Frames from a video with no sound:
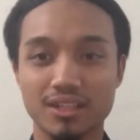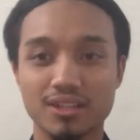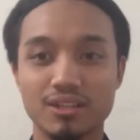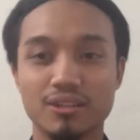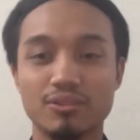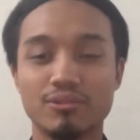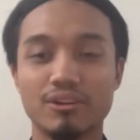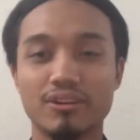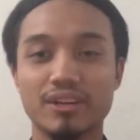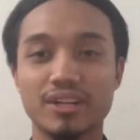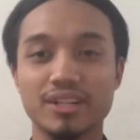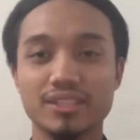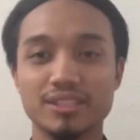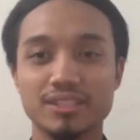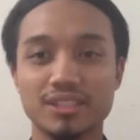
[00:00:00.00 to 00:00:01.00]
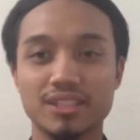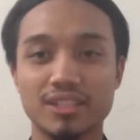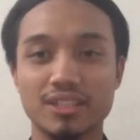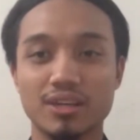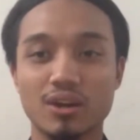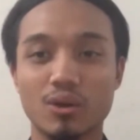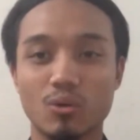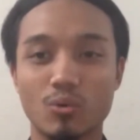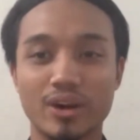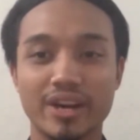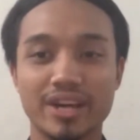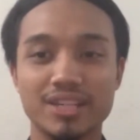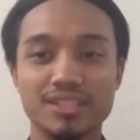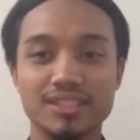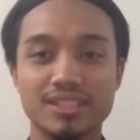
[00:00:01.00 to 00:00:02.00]
whereas the
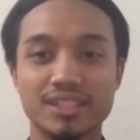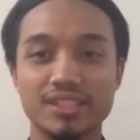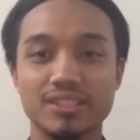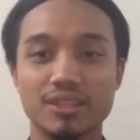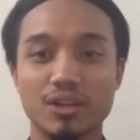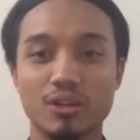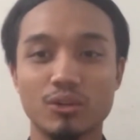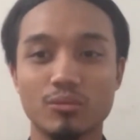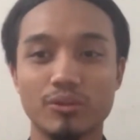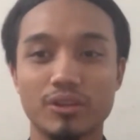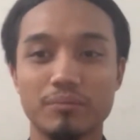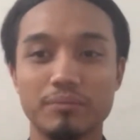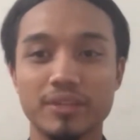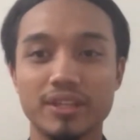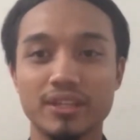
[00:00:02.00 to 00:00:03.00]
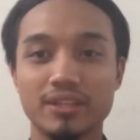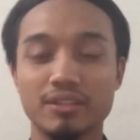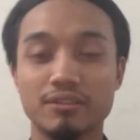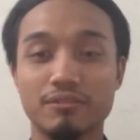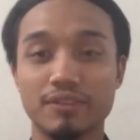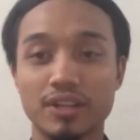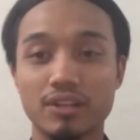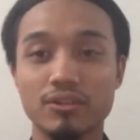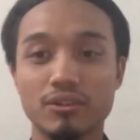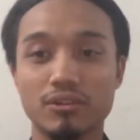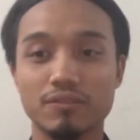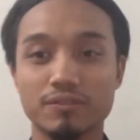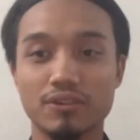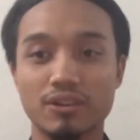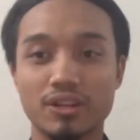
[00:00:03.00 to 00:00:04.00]
y-axis will be the value
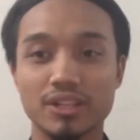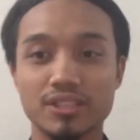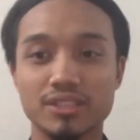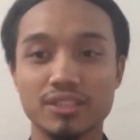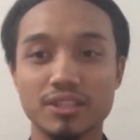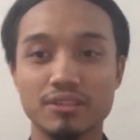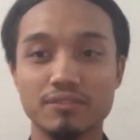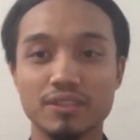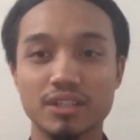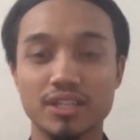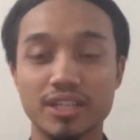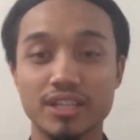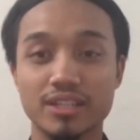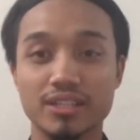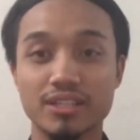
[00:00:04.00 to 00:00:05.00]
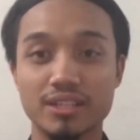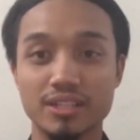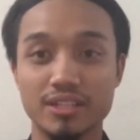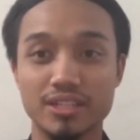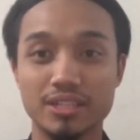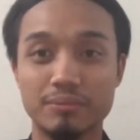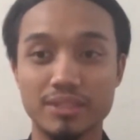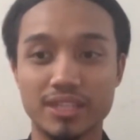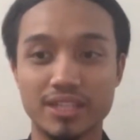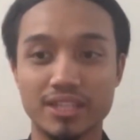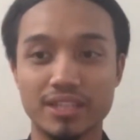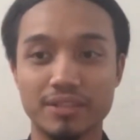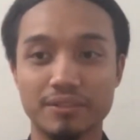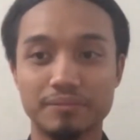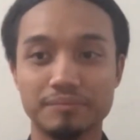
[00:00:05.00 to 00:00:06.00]
of noise level in
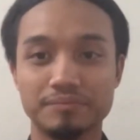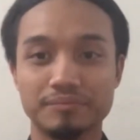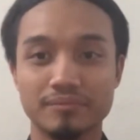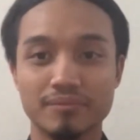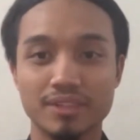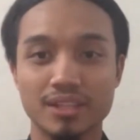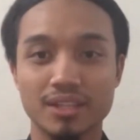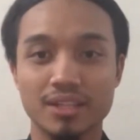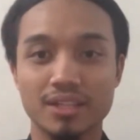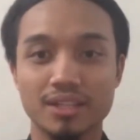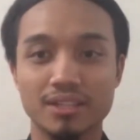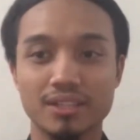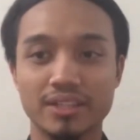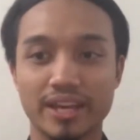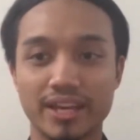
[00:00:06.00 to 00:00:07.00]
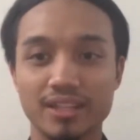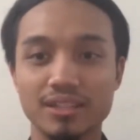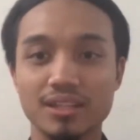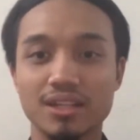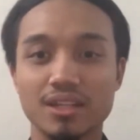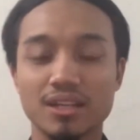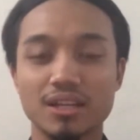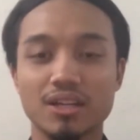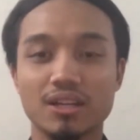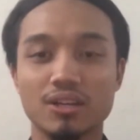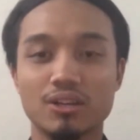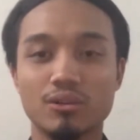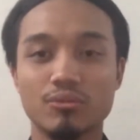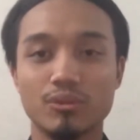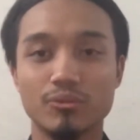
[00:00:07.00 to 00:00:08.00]
dBA. Then,
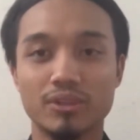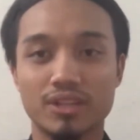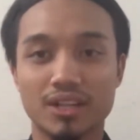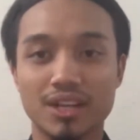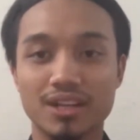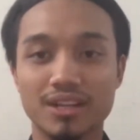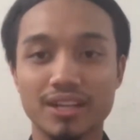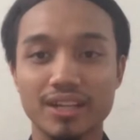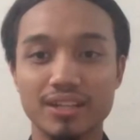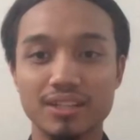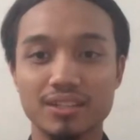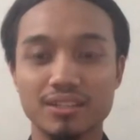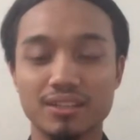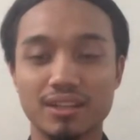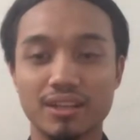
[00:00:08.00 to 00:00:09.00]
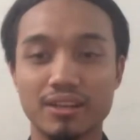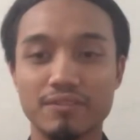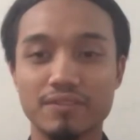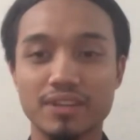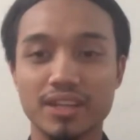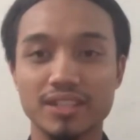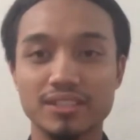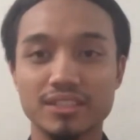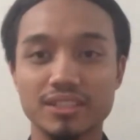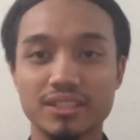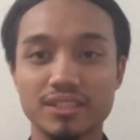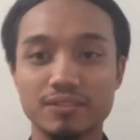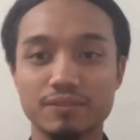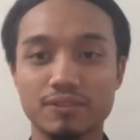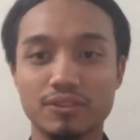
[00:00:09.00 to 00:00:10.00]
we will calculate the level
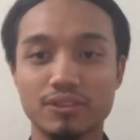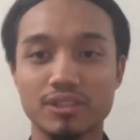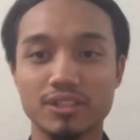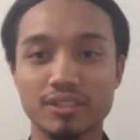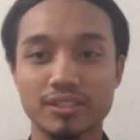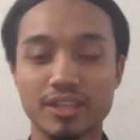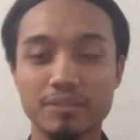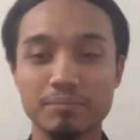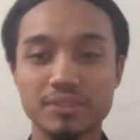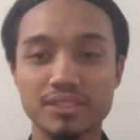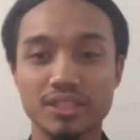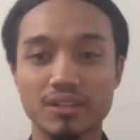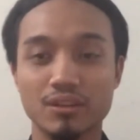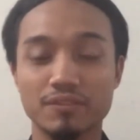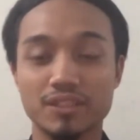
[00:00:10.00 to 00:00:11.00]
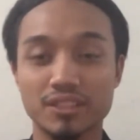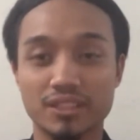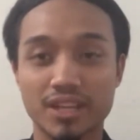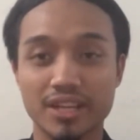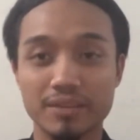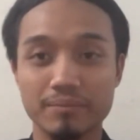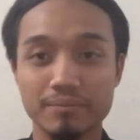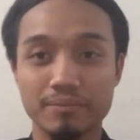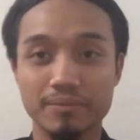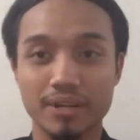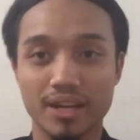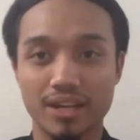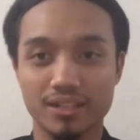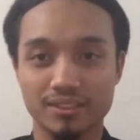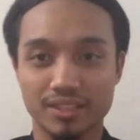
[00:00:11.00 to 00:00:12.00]
exceeded for 10% of the time,
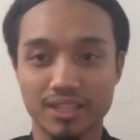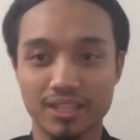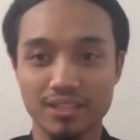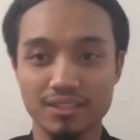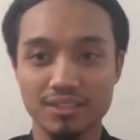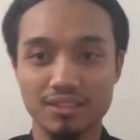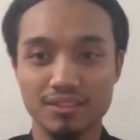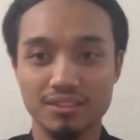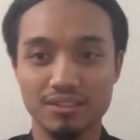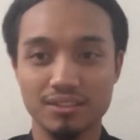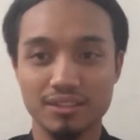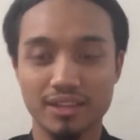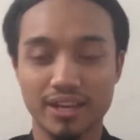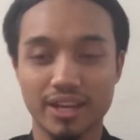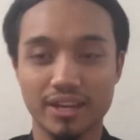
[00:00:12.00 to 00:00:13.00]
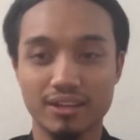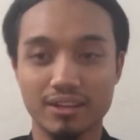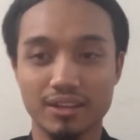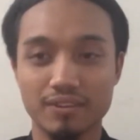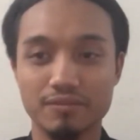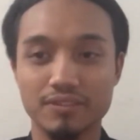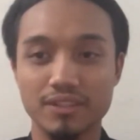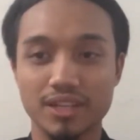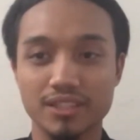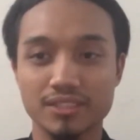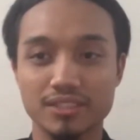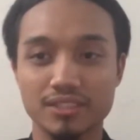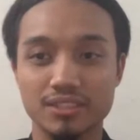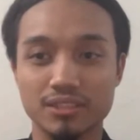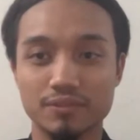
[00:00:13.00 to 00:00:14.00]
L10, and level
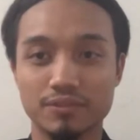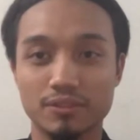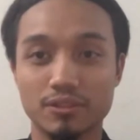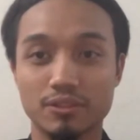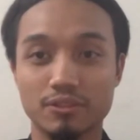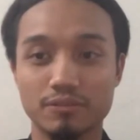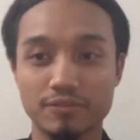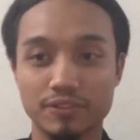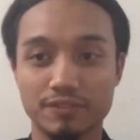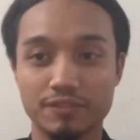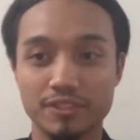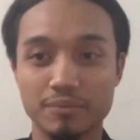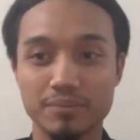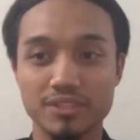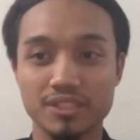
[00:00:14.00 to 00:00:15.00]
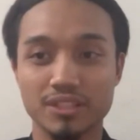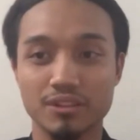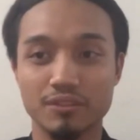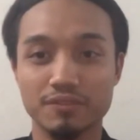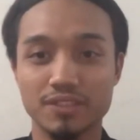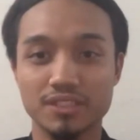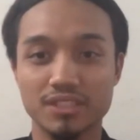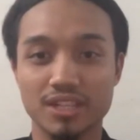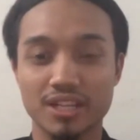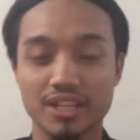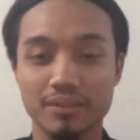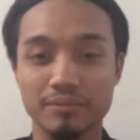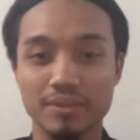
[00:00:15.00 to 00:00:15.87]
exceeded for 50% of the time,